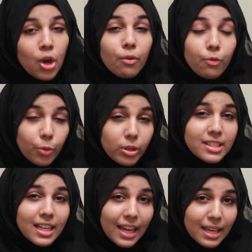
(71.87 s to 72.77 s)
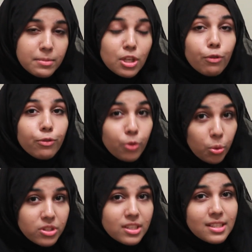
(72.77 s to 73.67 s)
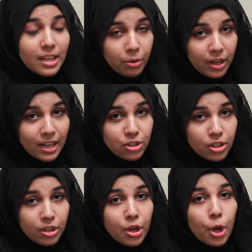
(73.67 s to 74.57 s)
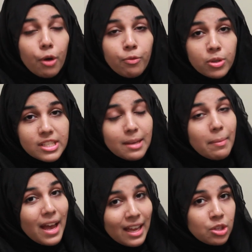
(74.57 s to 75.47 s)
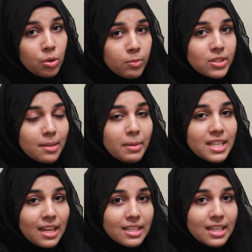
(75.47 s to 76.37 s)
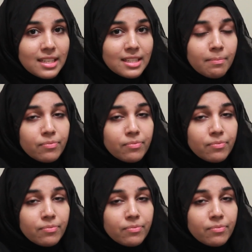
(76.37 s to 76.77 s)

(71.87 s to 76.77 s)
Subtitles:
False claims of forced segregation of Muslim and non-Muslim attendees